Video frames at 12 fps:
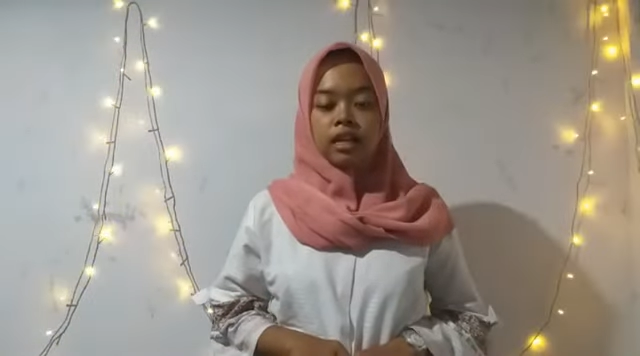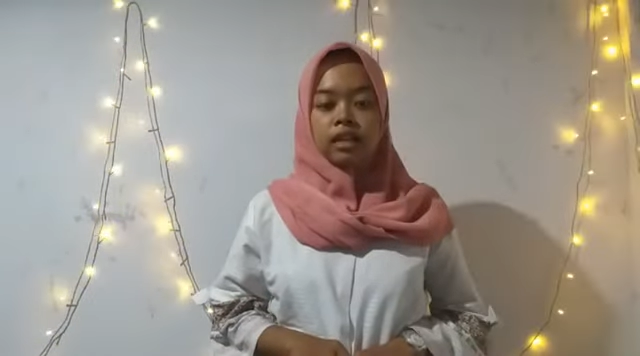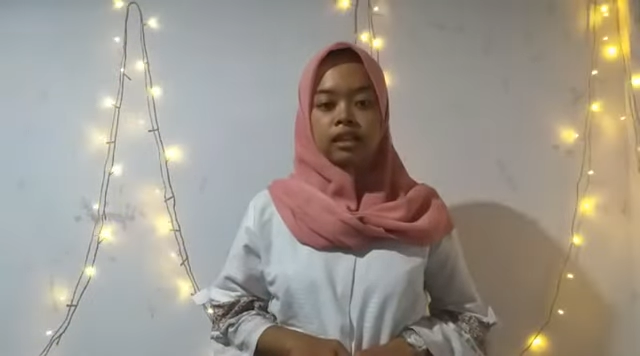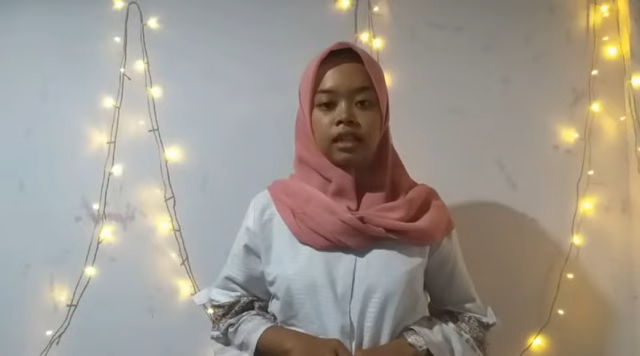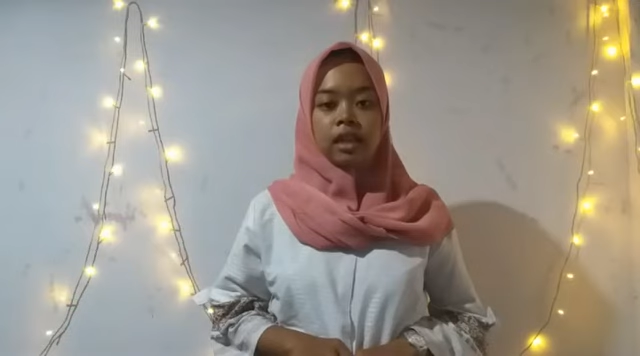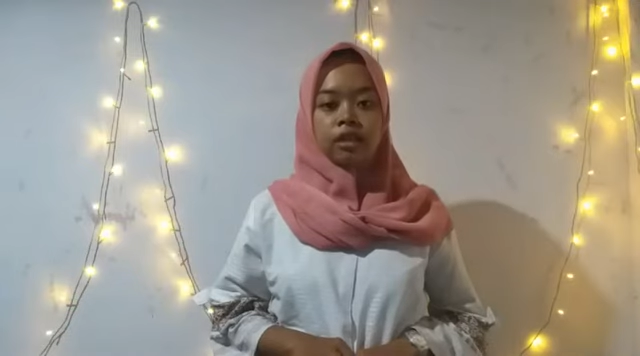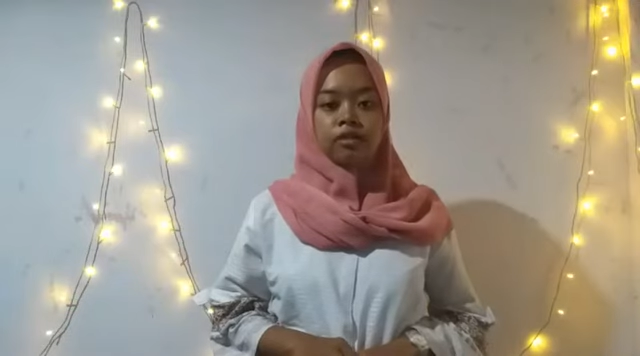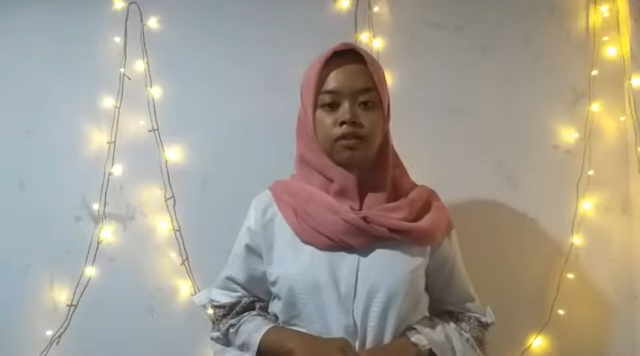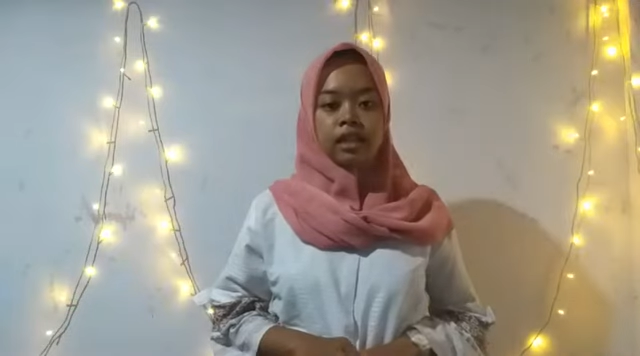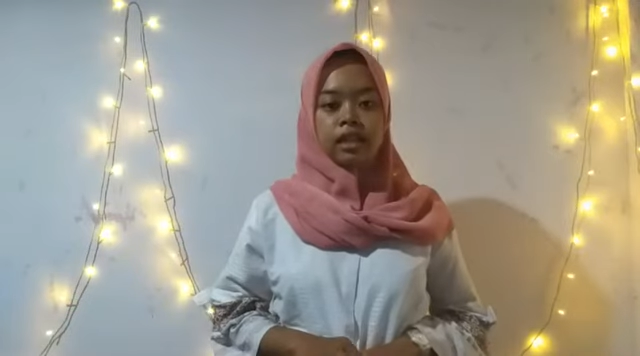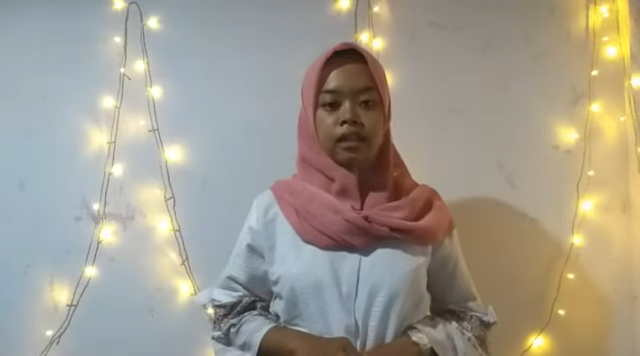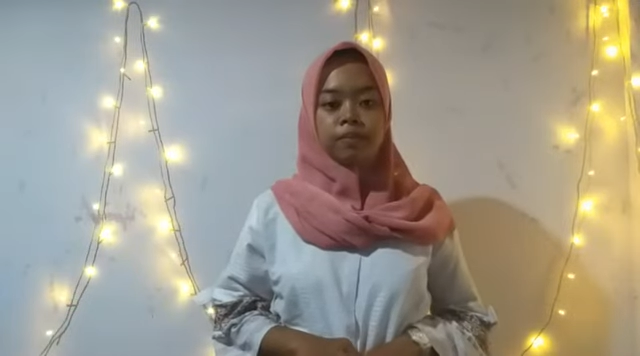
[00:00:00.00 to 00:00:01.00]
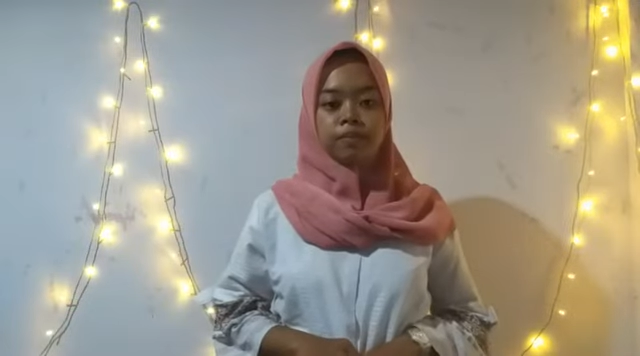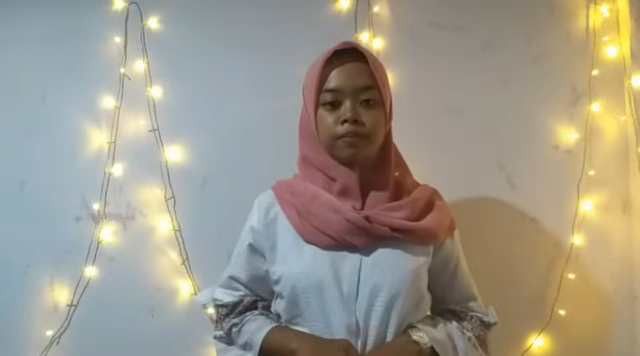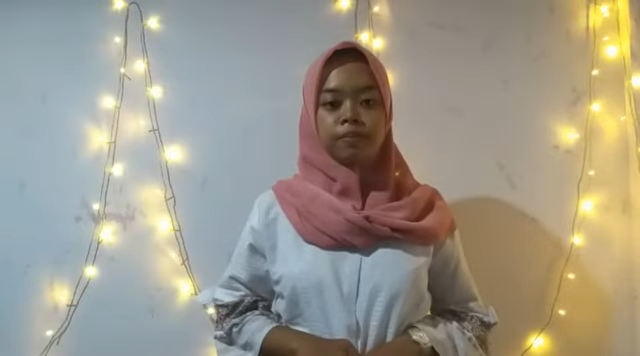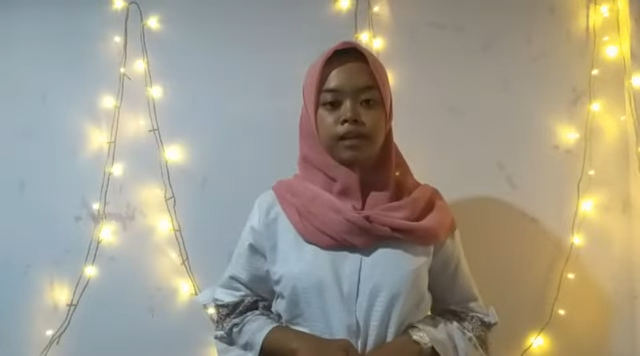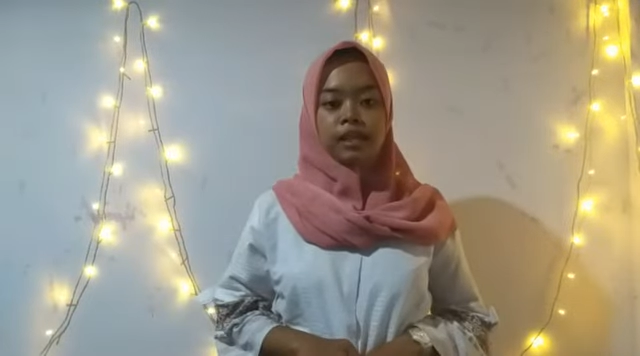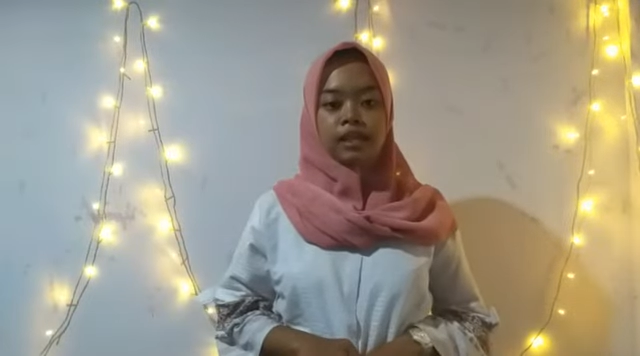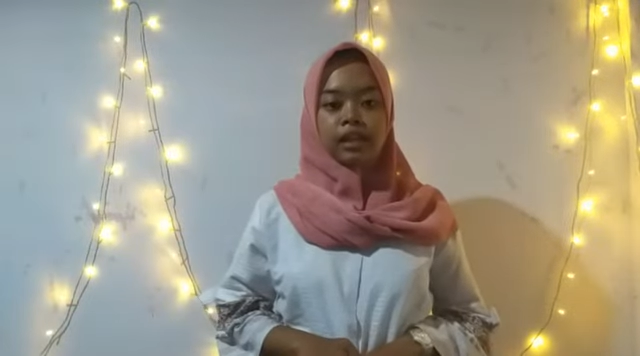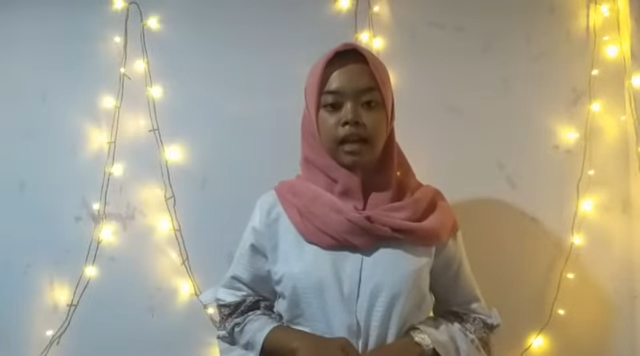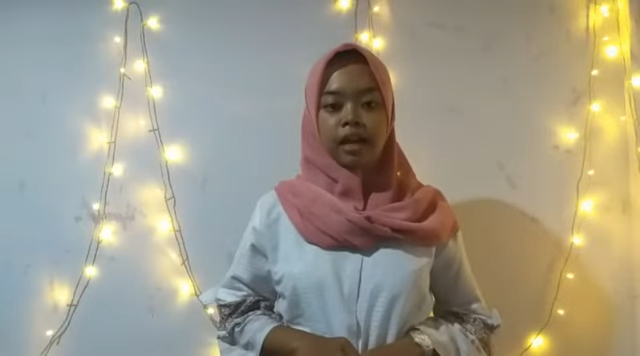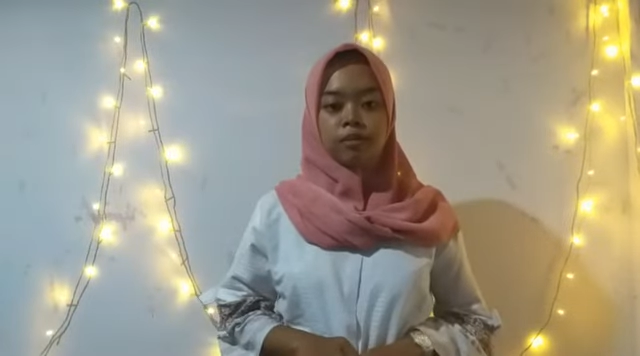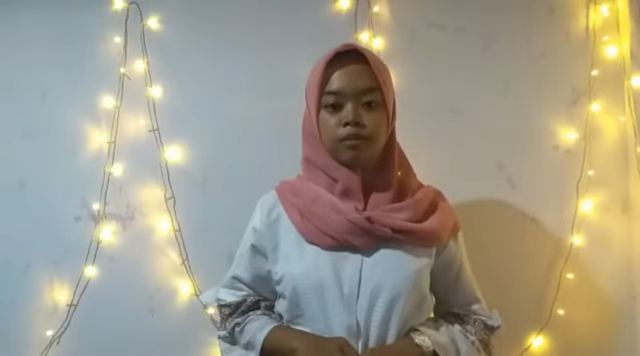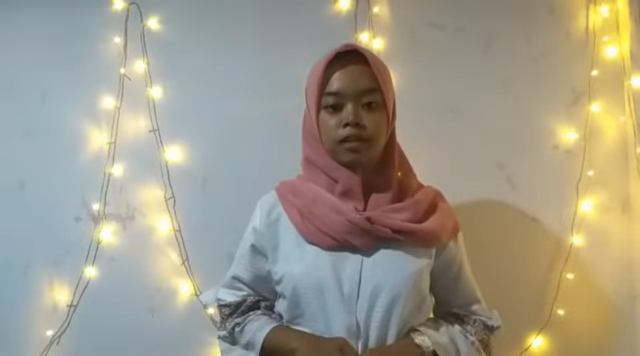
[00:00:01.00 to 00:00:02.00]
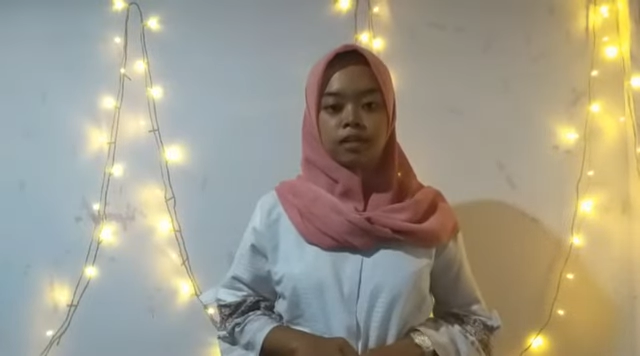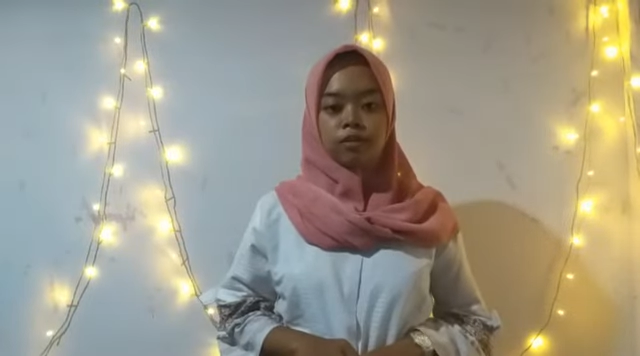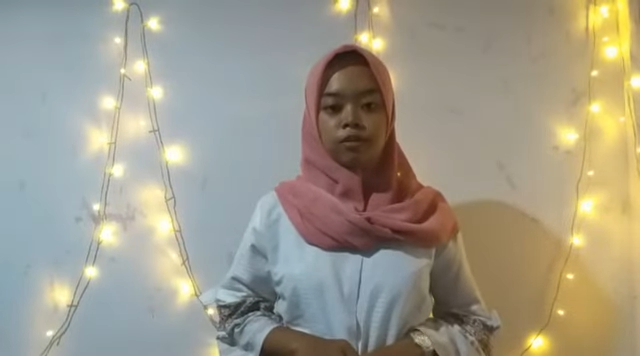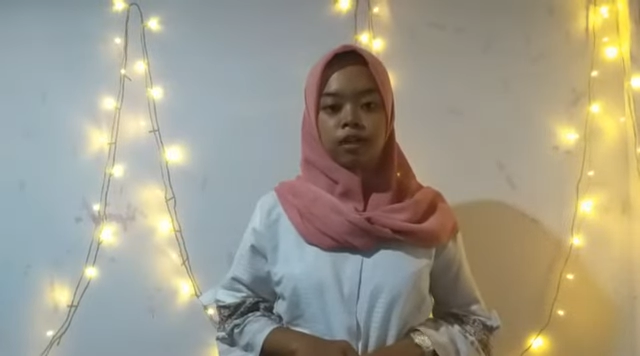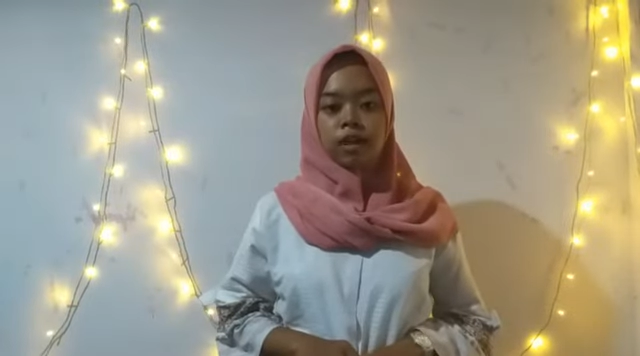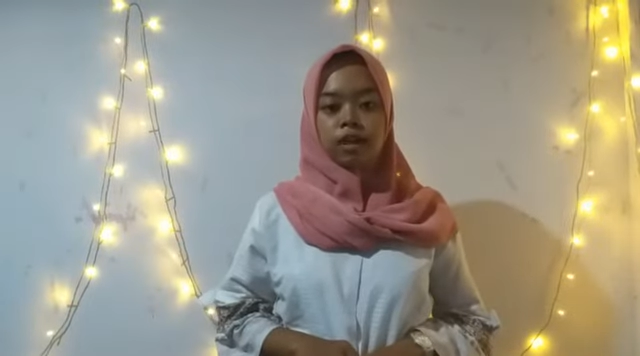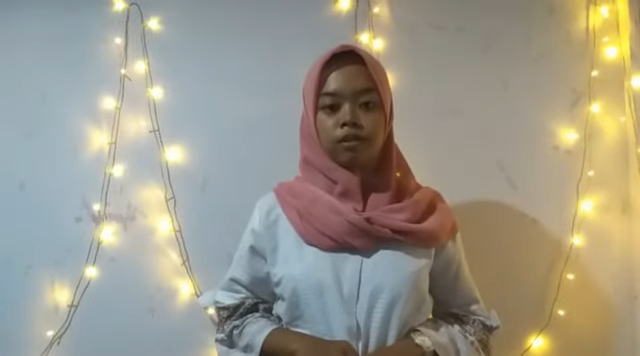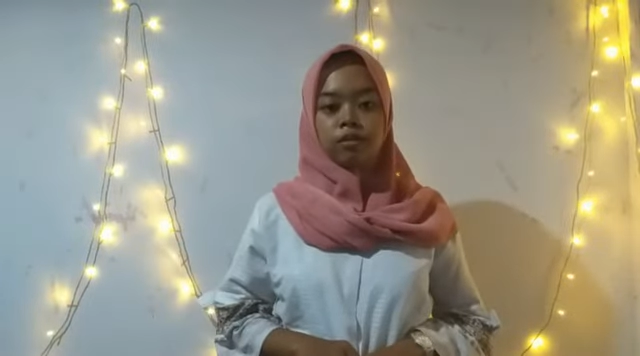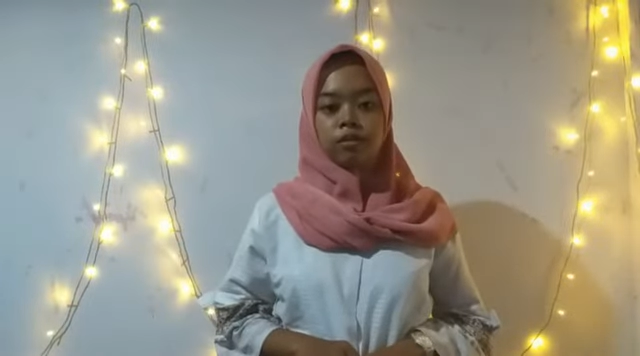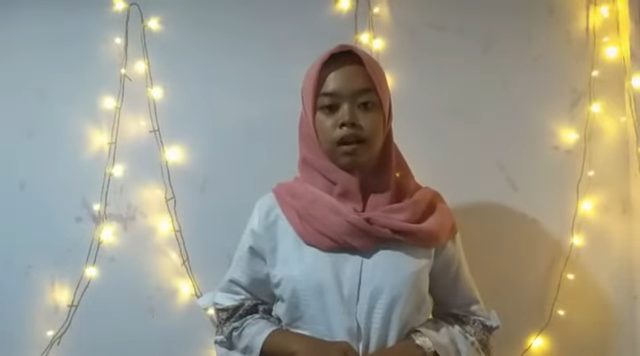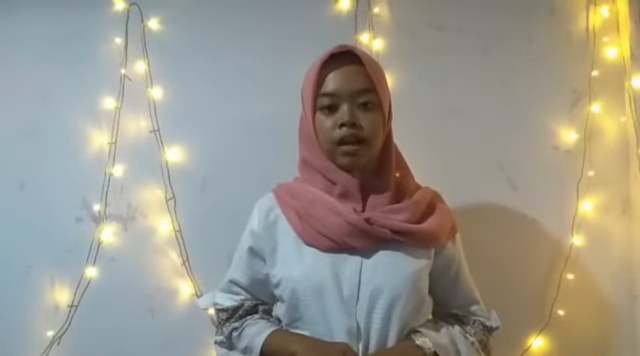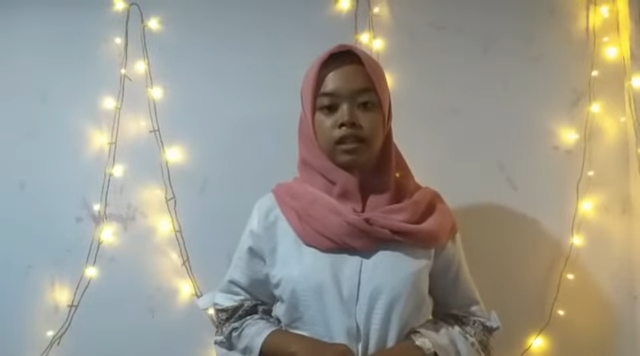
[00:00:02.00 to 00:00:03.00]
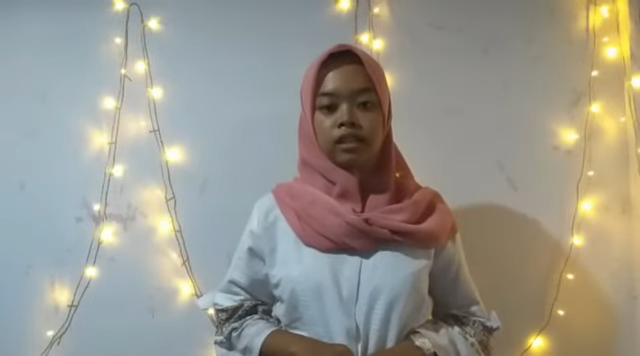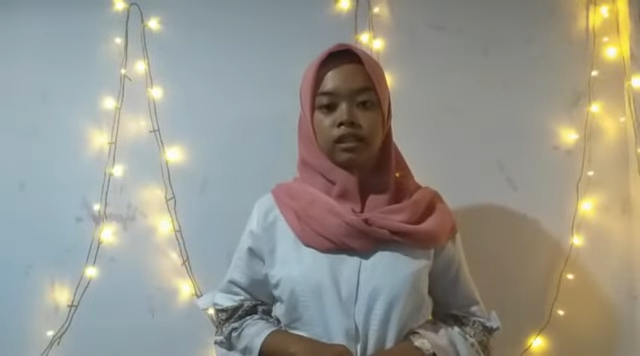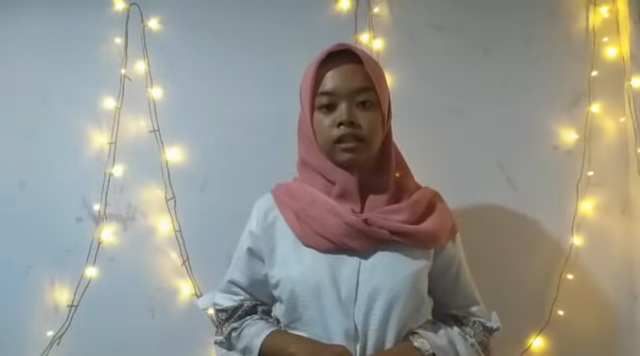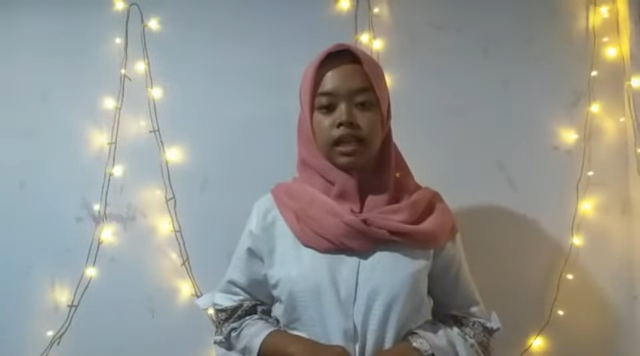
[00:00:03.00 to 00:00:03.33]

there will be times when one